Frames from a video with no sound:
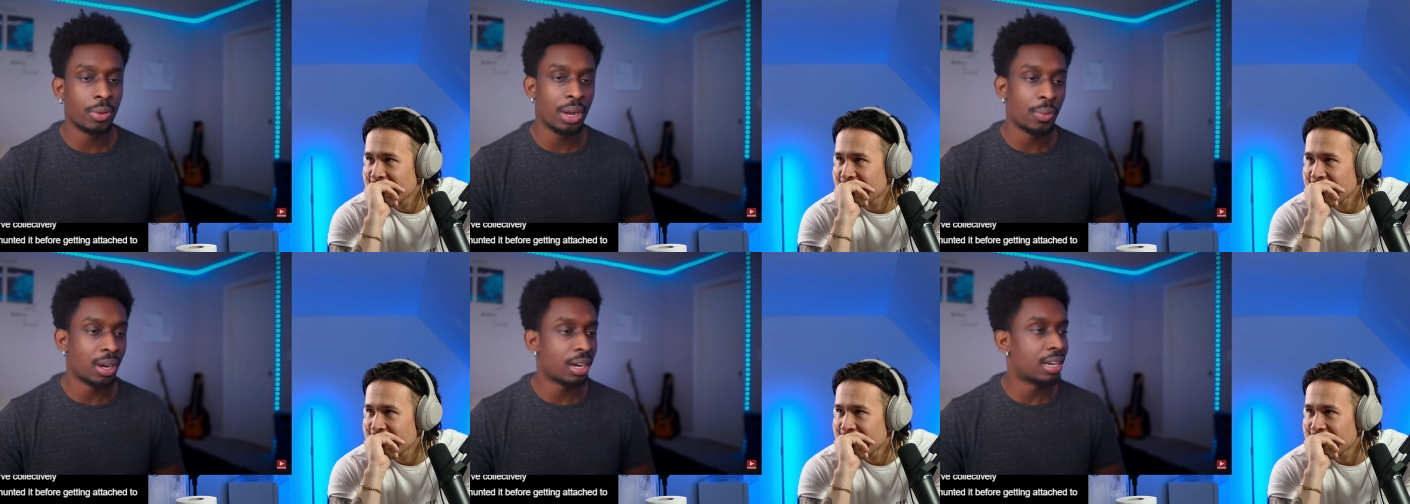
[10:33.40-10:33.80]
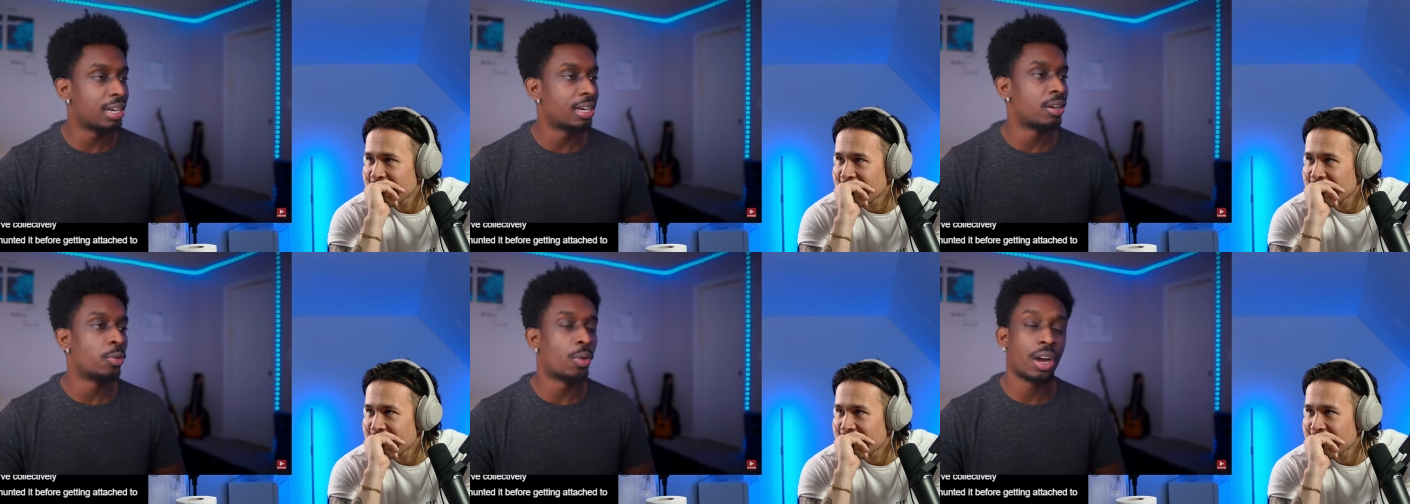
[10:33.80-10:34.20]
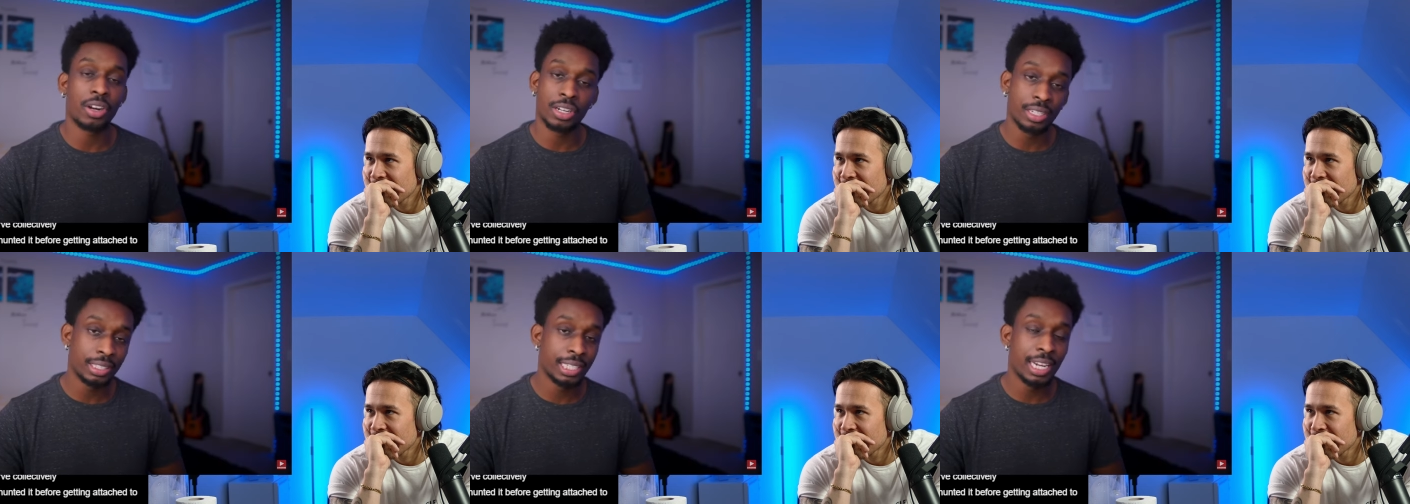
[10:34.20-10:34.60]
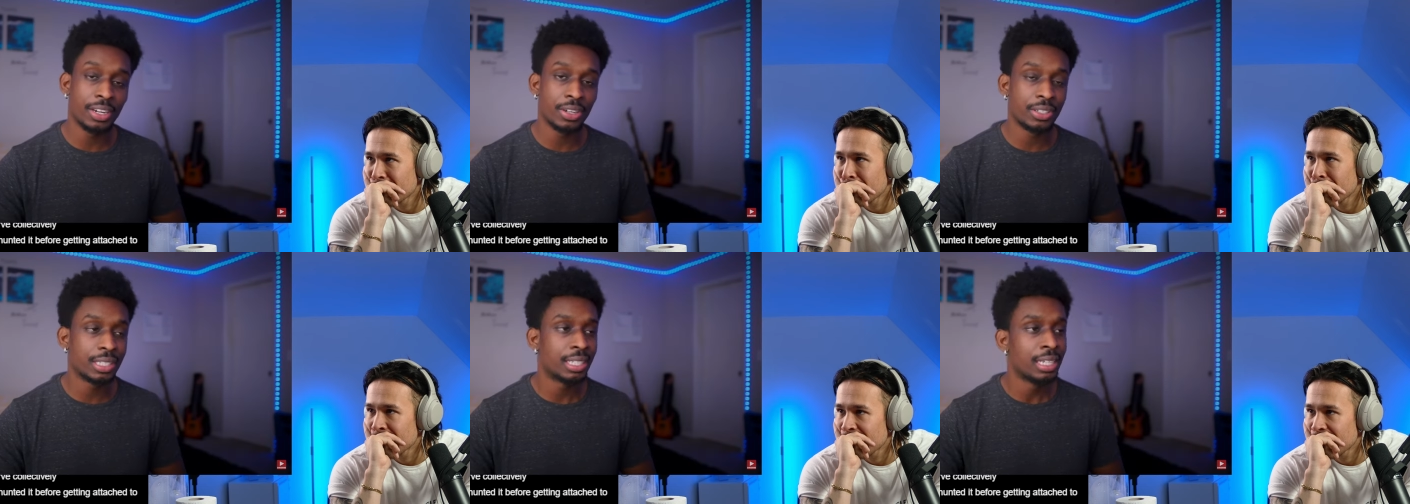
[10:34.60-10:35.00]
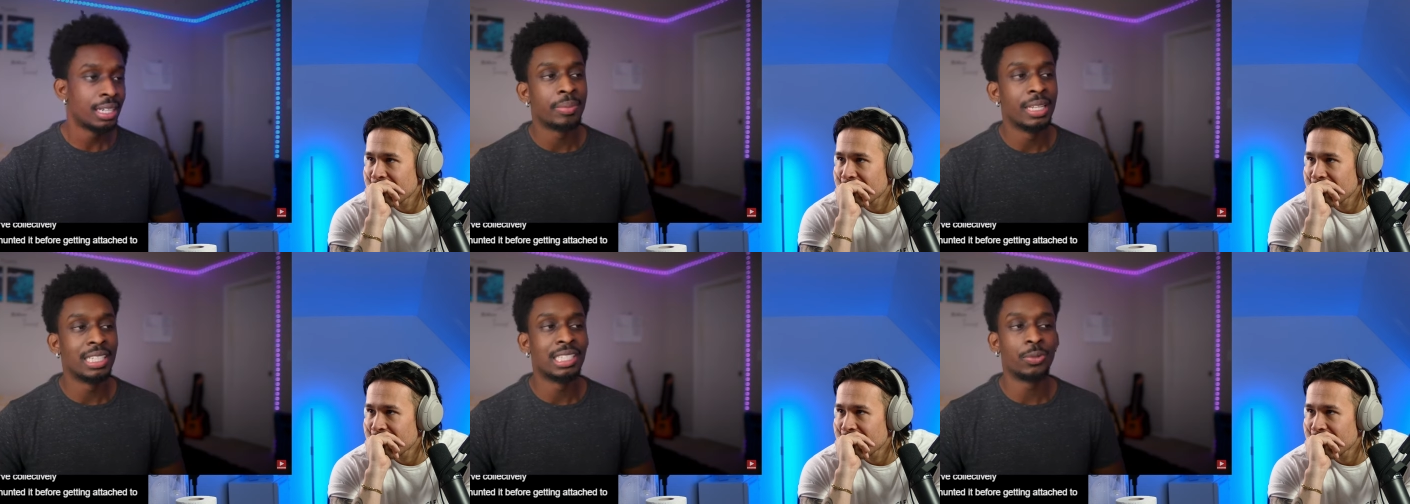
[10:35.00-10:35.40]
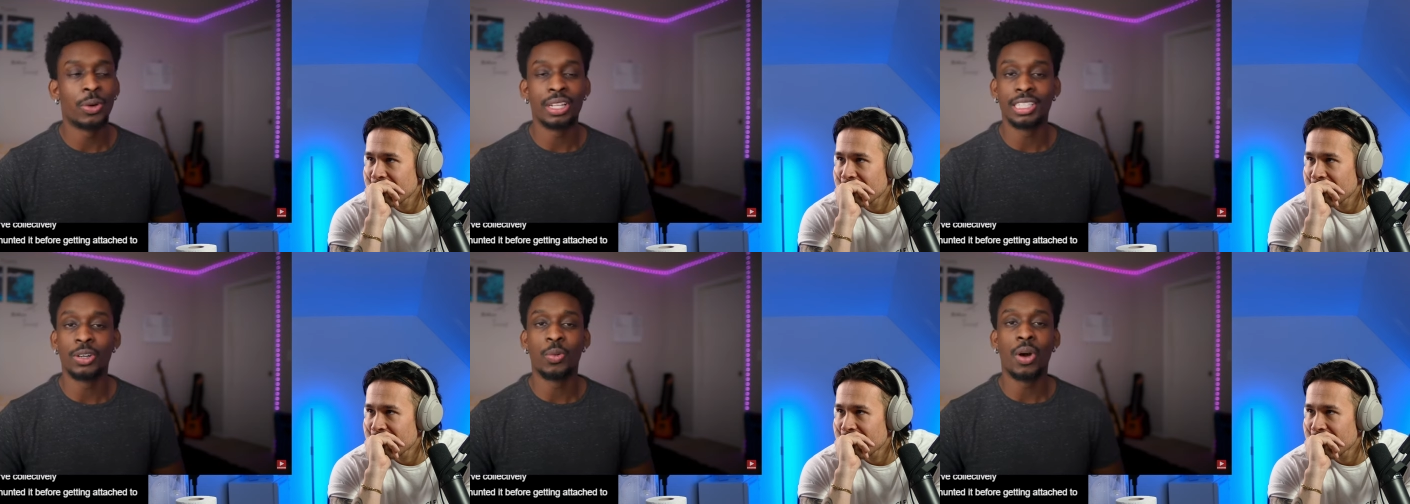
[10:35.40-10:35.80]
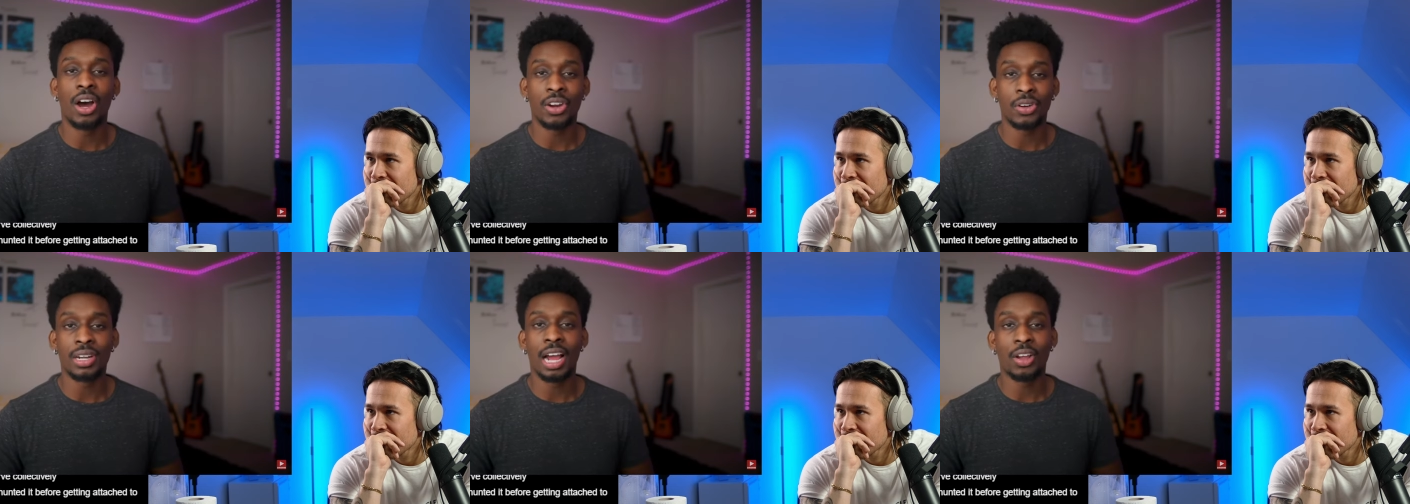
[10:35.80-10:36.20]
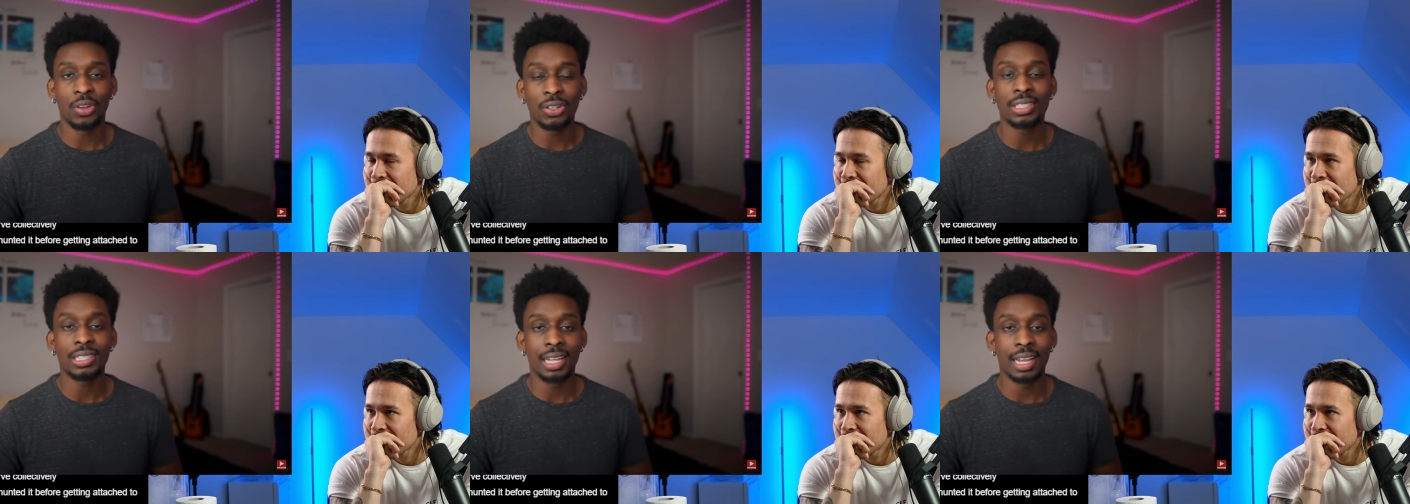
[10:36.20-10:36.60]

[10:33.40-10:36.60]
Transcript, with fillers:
Speaker 1: away one of their water containers, this is what their water now looks